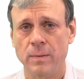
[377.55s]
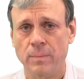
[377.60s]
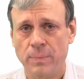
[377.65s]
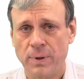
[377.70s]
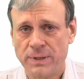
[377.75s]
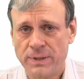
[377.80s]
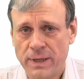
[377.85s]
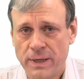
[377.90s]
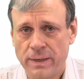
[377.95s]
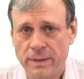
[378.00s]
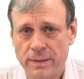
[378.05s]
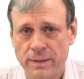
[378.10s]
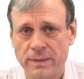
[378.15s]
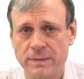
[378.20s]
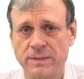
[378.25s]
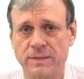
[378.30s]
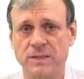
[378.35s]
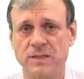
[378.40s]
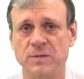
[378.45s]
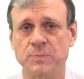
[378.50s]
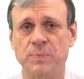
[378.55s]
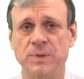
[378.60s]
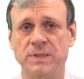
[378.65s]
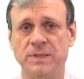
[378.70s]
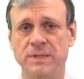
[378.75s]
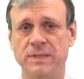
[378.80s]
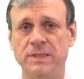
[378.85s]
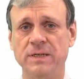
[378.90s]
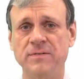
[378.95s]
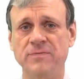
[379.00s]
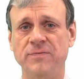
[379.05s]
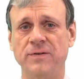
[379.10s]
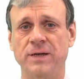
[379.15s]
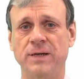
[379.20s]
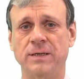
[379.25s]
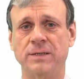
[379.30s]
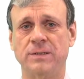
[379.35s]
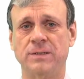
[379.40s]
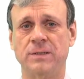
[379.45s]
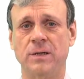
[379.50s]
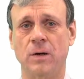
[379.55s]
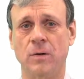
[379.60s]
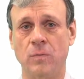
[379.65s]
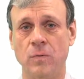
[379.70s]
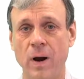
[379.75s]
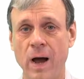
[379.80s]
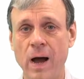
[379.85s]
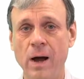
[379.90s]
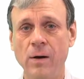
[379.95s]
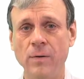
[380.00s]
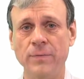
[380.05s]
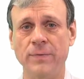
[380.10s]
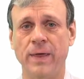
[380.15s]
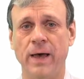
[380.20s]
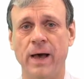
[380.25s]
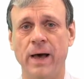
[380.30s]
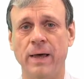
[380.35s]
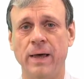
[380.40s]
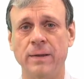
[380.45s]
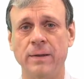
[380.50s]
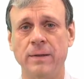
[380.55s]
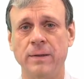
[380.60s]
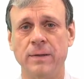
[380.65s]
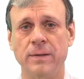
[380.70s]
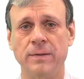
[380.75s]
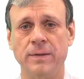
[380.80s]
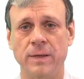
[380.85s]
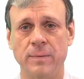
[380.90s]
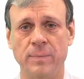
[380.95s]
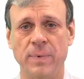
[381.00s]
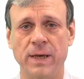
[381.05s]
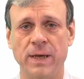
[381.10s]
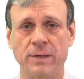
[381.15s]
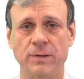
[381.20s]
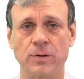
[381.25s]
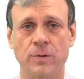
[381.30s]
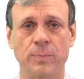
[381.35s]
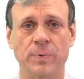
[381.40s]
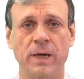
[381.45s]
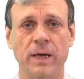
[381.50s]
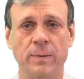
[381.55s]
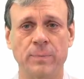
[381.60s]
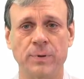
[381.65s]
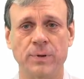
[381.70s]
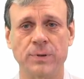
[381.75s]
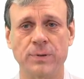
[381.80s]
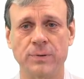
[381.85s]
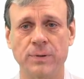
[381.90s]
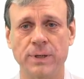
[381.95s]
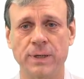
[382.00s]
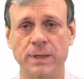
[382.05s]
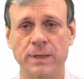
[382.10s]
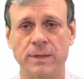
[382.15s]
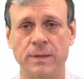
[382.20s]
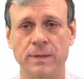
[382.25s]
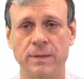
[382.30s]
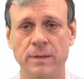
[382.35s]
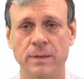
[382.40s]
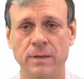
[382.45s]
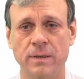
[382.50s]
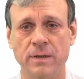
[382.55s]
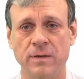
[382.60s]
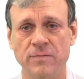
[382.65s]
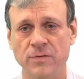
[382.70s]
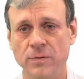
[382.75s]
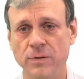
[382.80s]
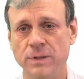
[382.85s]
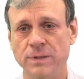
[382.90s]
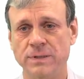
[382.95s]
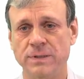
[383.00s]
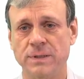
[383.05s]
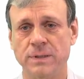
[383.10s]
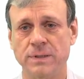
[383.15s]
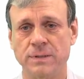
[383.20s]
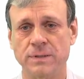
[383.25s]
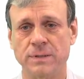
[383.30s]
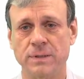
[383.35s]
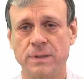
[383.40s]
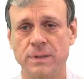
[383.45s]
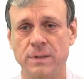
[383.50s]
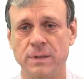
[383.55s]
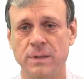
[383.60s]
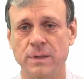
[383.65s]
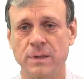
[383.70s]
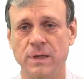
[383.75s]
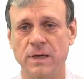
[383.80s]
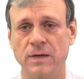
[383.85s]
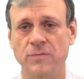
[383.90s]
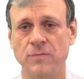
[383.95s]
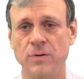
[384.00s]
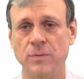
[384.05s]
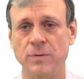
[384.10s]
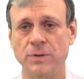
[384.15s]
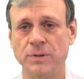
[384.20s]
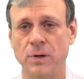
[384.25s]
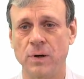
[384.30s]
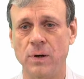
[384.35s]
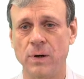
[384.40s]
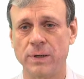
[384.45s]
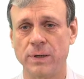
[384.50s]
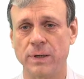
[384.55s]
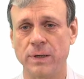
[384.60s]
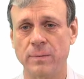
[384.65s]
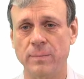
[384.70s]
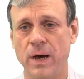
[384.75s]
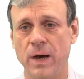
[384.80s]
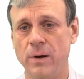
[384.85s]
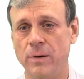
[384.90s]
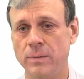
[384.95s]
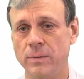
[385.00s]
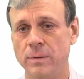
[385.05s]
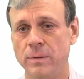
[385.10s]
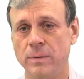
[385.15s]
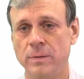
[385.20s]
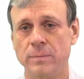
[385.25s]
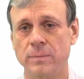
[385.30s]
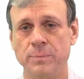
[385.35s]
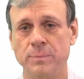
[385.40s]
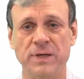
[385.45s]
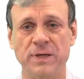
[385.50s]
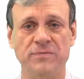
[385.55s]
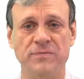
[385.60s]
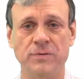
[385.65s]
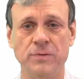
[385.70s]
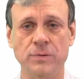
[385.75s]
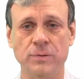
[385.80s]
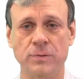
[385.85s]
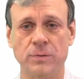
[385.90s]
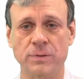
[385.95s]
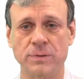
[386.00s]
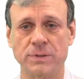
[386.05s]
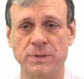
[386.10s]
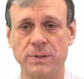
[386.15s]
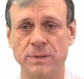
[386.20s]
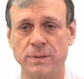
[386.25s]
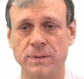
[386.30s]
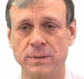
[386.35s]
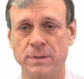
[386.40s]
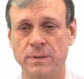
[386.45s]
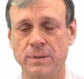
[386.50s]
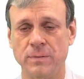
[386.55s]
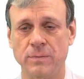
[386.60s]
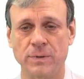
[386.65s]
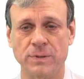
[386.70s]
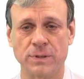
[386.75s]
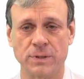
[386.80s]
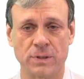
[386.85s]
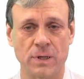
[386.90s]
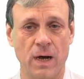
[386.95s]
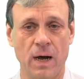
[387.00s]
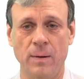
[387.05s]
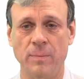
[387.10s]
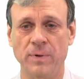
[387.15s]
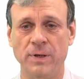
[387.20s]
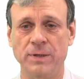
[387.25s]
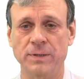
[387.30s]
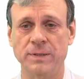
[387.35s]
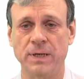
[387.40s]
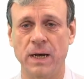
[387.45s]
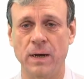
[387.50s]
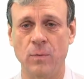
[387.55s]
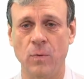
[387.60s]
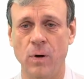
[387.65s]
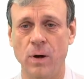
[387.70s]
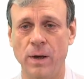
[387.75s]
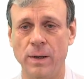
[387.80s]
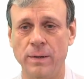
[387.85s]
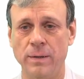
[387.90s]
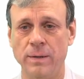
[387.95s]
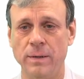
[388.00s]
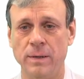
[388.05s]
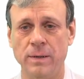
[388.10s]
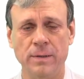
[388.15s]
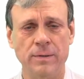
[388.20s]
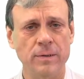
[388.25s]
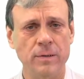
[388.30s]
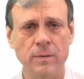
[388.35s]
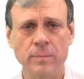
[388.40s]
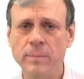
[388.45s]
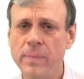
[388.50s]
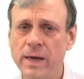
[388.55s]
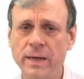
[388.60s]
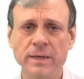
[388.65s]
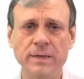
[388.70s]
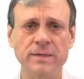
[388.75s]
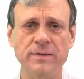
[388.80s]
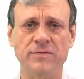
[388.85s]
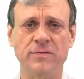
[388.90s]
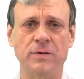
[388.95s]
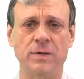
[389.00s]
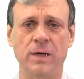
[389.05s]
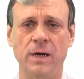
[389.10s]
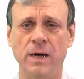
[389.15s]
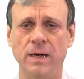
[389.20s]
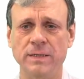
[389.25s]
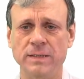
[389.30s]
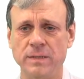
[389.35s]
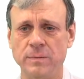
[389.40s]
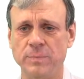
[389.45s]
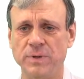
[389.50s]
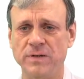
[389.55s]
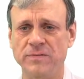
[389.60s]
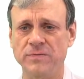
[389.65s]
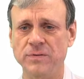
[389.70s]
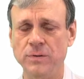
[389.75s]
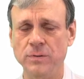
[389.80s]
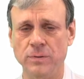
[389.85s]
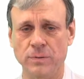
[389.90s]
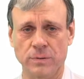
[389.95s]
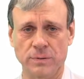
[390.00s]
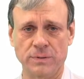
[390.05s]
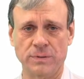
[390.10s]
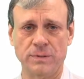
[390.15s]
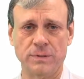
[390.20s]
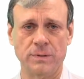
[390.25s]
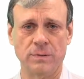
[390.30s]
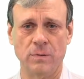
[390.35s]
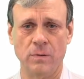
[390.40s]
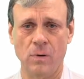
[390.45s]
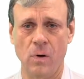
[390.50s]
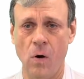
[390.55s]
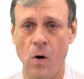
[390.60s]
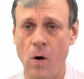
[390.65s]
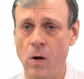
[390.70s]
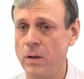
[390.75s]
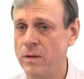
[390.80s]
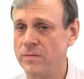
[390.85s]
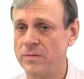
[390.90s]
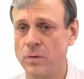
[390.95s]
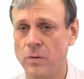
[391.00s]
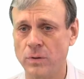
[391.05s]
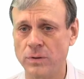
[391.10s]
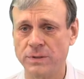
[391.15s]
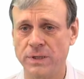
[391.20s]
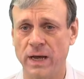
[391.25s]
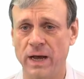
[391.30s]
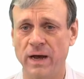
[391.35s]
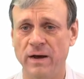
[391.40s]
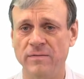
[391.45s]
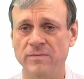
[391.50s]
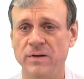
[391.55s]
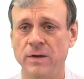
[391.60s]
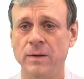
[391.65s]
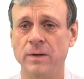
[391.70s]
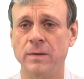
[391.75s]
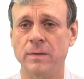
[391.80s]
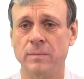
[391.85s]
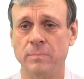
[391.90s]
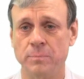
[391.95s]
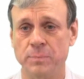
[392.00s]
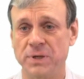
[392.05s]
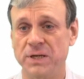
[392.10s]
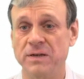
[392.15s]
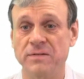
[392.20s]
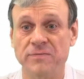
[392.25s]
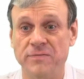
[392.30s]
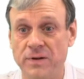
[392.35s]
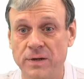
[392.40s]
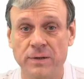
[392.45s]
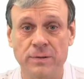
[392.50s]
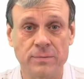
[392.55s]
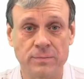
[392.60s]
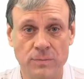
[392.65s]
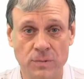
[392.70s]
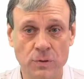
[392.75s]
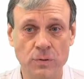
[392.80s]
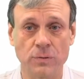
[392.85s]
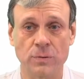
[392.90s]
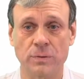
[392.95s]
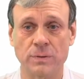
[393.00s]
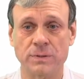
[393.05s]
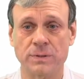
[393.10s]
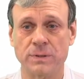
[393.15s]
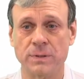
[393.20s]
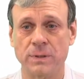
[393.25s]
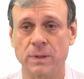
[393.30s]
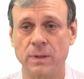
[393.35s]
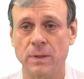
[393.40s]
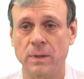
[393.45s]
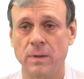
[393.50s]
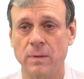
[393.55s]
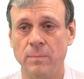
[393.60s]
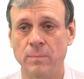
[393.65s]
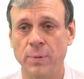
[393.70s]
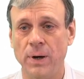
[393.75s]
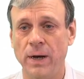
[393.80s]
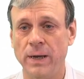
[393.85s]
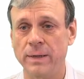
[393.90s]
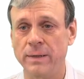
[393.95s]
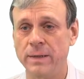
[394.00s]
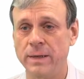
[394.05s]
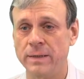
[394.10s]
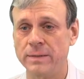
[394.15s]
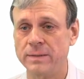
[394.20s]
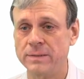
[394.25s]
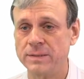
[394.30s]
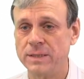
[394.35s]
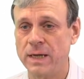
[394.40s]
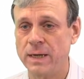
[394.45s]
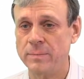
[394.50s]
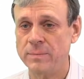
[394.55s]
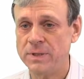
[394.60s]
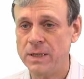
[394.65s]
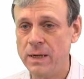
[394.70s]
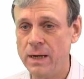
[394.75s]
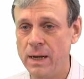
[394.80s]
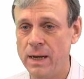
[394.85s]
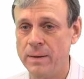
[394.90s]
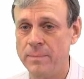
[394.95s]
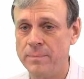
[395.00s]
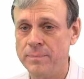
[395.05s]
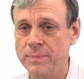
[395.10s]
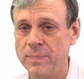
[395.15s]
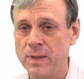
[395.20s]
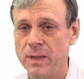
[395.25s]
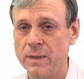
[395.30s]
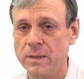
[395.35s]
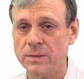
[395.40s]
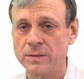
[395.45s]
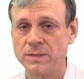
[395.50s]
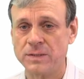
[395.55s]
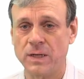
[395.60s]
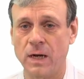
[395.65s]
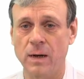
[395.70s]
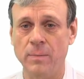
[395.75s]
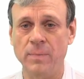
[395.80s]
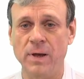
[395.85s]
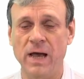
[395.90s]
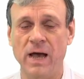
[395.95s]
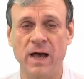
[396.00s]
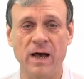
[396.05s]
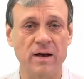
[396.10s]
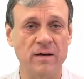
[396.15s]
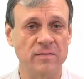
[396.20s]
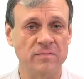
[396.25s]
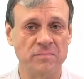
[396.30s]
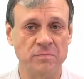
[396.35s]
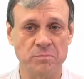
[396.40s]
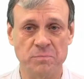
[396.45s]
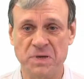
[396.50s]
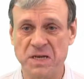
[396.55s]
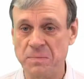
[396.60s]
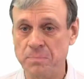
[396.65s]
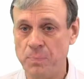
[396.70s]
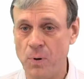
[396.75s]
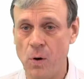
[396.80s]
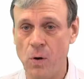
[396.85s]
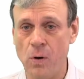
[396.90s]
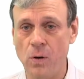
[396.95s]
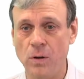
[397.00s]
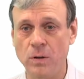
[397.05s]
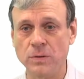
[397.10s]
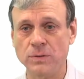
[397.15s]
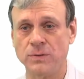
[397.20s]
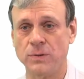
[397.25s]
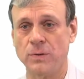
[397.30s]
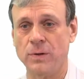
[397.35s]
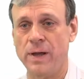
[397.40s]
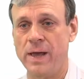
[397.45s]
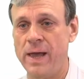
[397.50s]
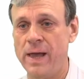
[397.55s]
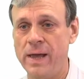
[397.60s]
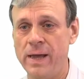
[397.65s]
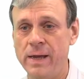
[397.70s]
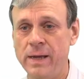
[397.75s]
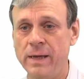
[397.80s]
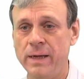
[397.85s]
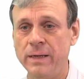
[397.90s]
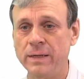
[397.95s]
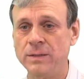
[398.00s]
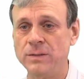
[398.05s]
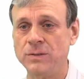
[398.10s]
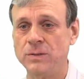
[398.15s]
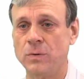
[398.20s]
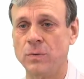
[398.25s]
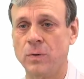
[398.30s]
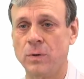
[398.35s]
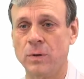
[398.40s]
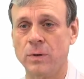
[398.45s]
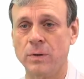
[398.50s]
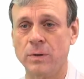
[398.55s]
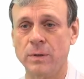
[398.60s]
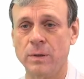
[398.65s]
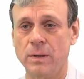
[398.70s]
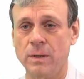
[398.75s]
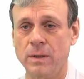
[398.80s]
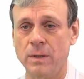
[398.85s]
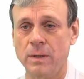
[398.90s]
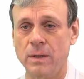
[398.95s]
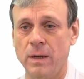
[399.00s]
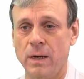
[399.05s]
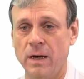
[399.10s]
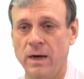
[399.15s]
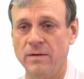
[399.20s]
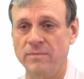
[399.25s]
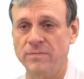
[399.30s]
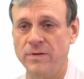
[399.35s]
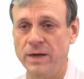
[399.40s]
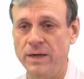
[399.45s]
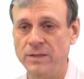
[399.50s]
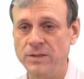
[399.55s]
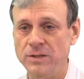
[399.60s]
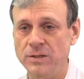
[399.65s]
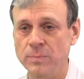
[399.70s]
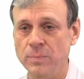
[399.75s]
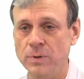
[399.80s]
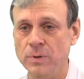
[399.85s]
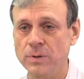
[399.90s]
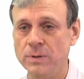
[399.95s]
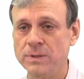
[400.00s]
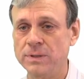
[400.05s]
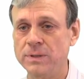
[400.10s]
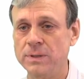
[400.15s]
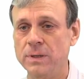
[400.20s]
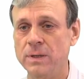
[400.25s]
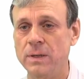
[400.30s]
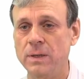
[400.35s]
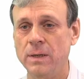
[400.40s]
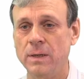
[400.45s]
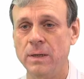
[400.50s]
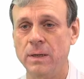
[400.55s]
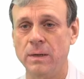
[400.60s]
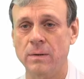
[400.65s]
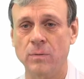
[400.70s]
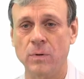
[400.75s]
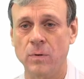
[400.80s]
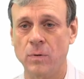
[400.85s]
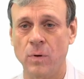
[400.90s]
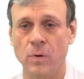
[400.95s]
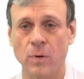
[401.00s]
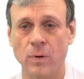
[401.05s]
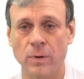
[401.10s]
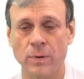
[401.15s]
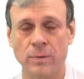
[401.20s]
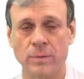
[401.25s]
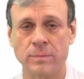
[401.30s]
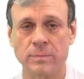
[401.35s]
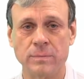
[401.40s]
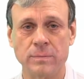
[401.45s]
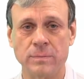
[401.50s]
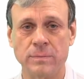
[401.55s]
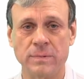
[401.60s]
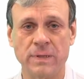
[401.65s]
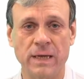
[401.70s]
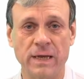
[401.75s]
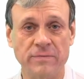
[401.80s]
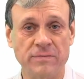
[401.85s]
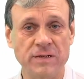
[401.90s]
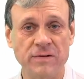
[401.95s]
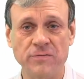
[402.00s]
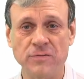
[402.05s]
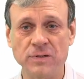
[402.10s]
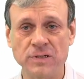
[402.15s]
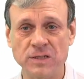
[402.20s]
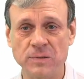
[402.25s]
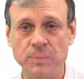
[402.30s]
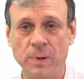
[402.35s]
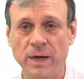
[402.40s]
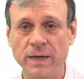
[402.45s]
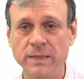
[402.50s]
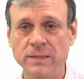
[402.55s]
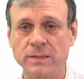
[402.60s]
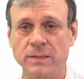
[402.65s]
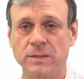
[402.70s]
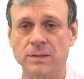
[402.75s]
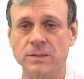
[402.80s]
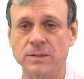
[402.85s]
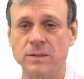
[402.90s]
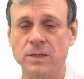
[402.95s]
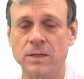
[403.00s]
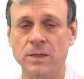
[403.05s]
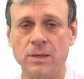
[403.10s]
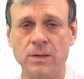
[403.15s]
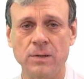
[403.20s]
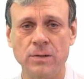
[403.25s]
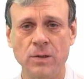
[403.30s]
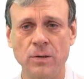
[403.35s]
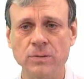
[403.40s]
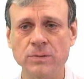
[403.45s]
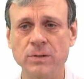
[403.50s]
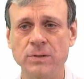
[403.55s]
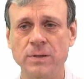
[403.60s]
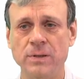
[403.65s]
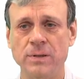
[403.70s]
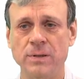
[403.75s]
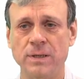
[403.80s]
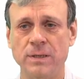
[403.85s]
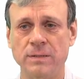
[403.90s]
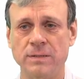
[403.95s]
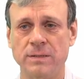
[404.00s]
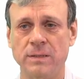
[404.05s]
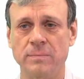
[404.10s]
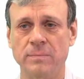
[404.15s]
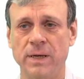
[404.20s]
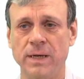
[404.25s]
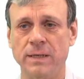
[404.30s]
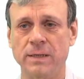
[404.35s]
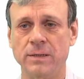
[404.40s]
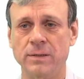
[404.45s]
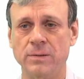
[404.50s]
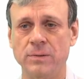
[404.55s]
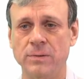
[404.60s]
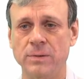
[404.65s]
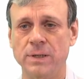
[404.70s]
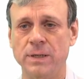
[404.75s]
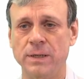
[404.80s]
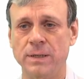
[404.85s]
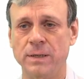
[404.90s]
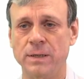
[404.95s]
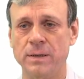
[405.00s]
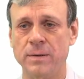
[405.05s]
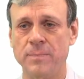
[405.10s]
But then it's the specifics around that make your paper unique. For instance, if we were talking about beef noodles, which are common in Taiwan, there are many different kinds of beef noodles. All, of course, have beef and noodles. But at the same time, some have meatballs or eggs or vegetables, or they have different spices. Those are the things that make it unique.